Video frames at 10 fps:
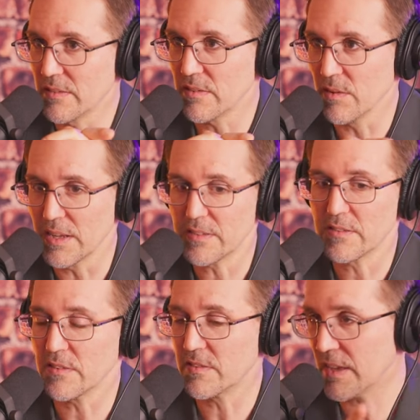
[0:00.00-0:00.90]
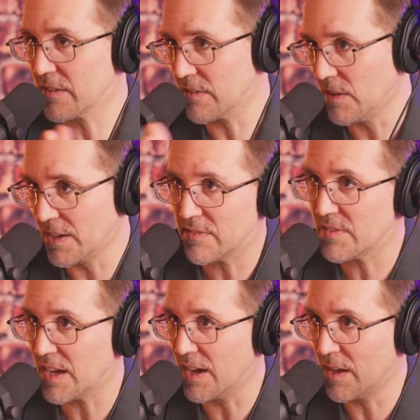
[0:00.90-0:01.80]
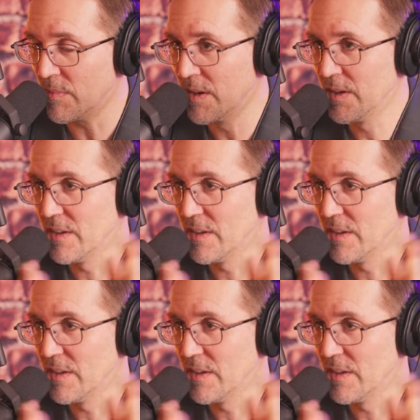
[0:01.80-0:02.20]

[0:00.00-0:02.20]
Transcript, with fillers: So let's just take lots of time.